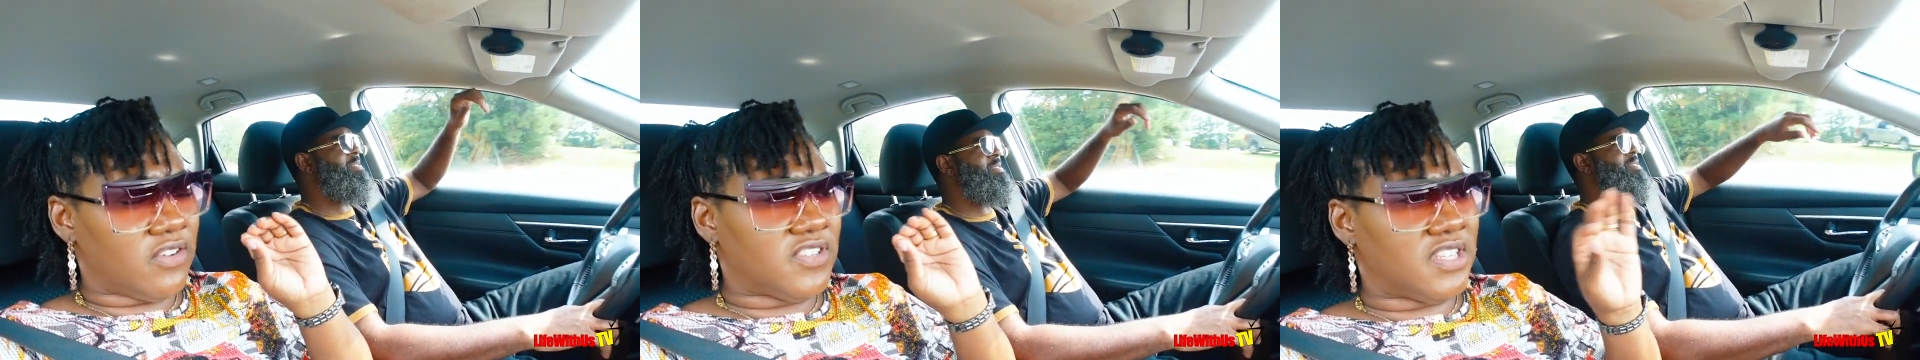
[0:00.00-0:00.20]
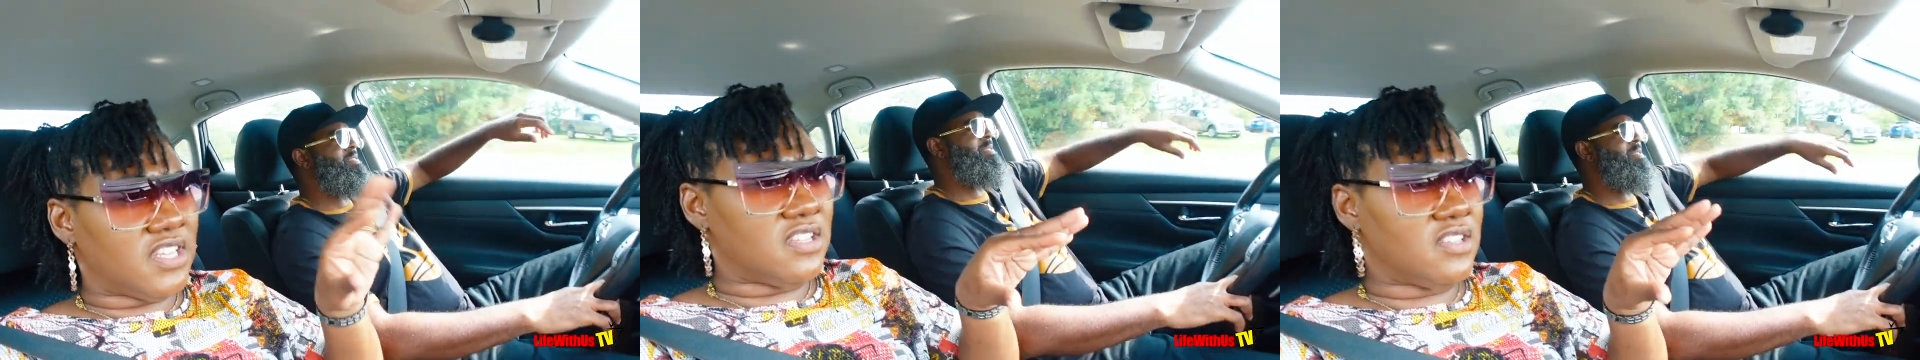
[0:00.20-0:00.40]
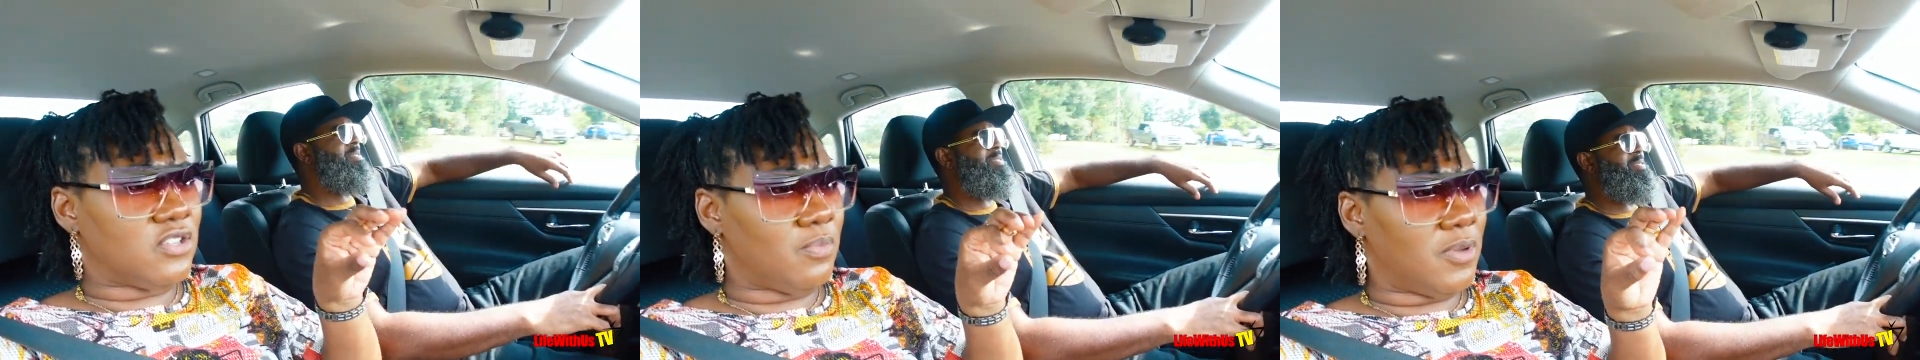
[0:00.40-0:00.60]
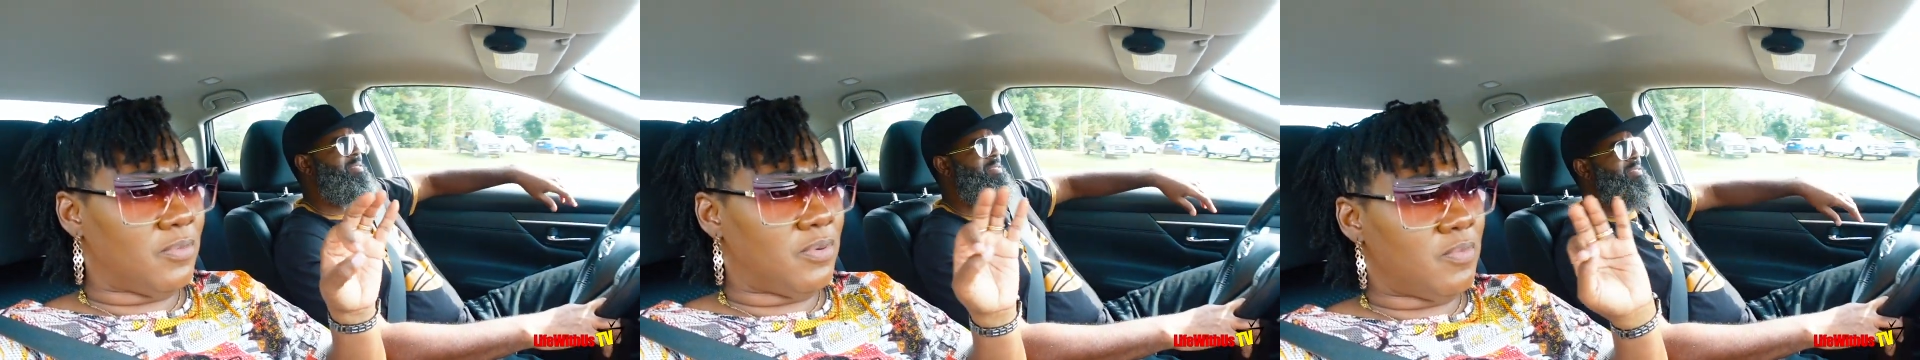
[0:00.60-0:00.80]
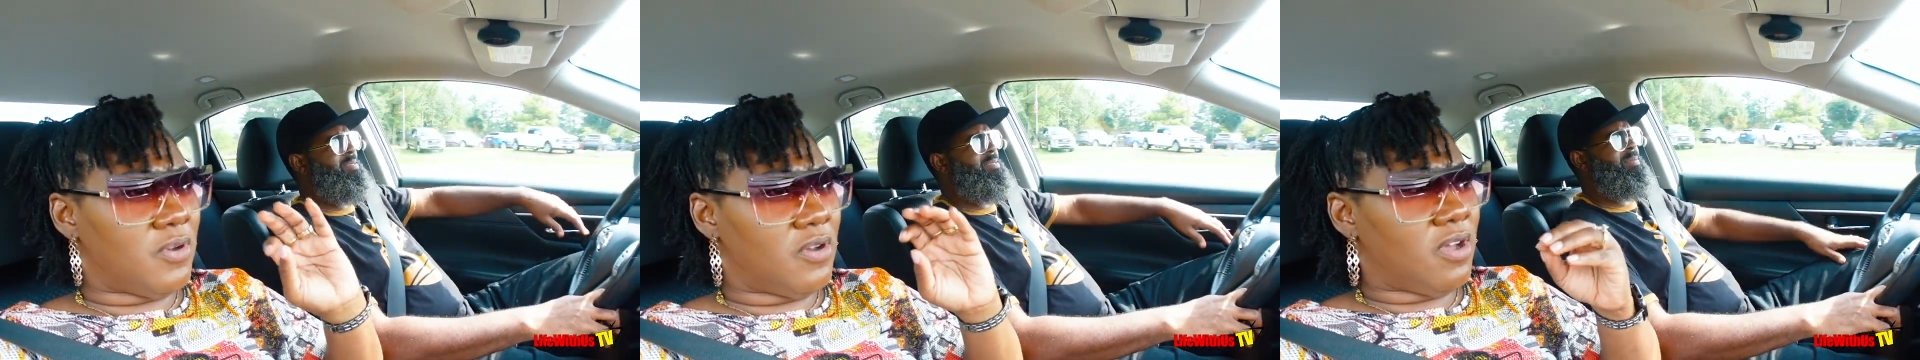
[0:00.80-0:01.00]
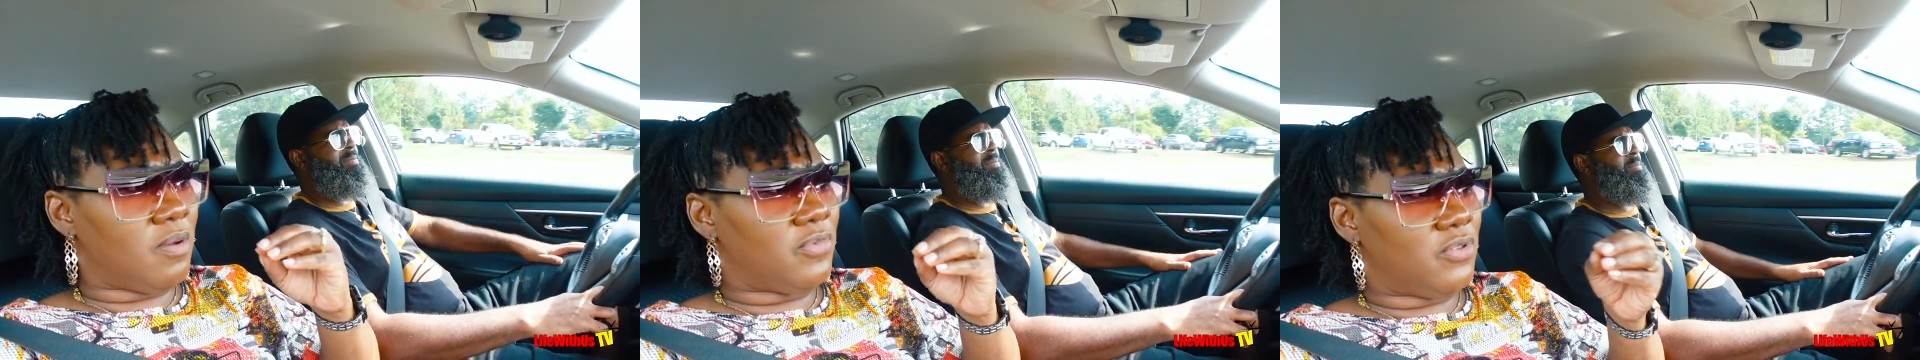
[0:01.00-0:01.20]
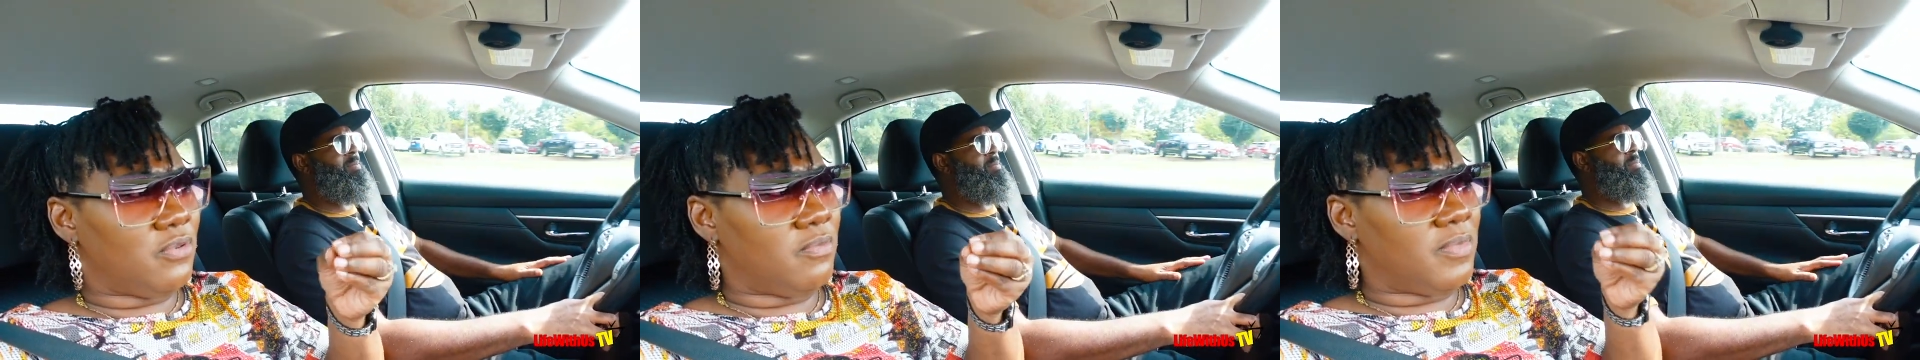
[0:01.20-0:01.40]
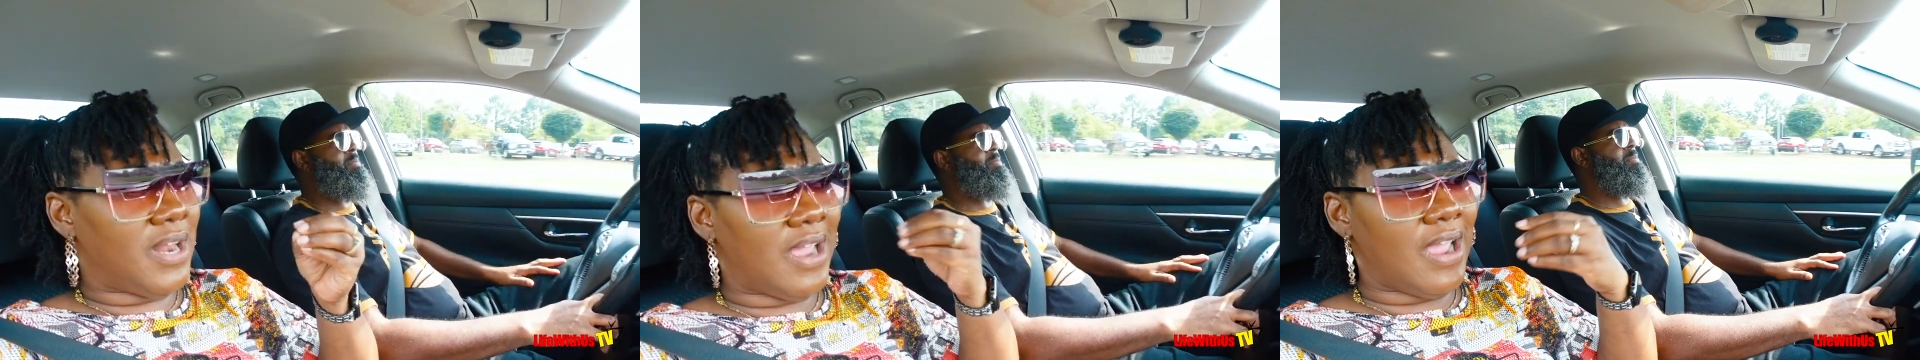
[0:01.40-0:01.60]
I've seen so many people come
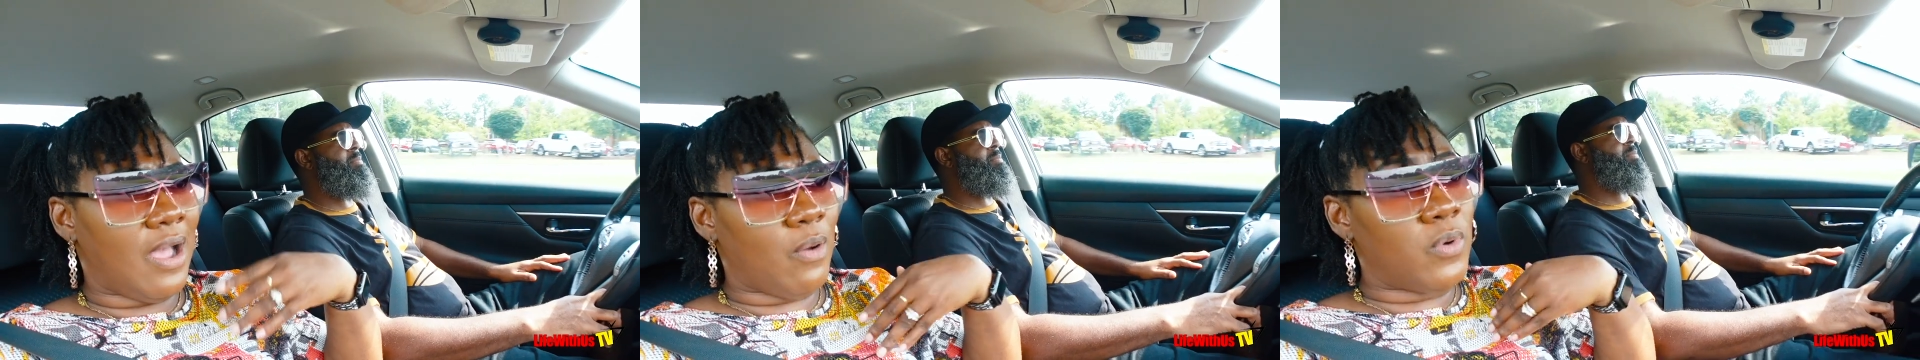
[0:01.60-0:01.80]
through and be like,